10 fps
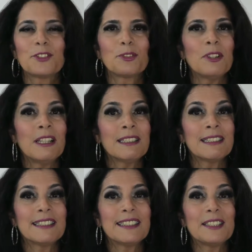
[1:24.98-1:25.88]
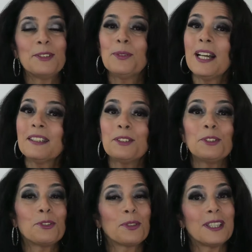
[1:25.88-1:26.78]
Trust. You got to
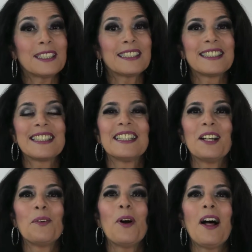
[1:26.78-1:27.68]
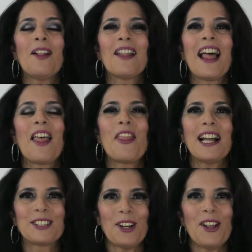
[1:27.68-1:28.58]
trust. Well,
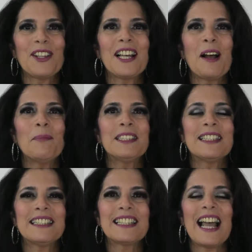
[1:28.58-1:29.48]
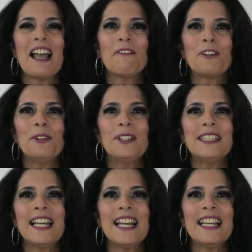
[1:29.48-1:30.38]
that's all the common sense I have for you
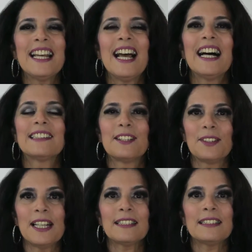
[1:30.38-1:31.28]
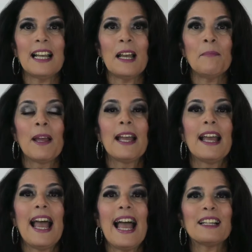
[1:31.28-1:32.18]
today. Until next time,
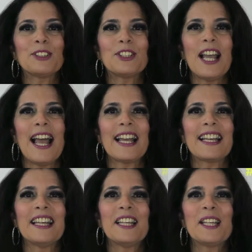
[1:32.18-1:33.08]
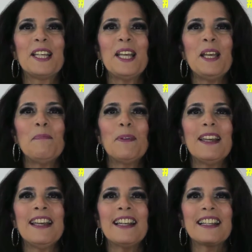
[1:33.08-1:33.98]
hashtag keep
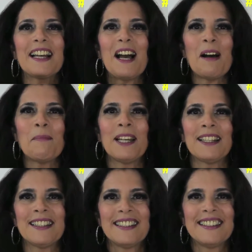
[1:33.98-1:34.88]
it common.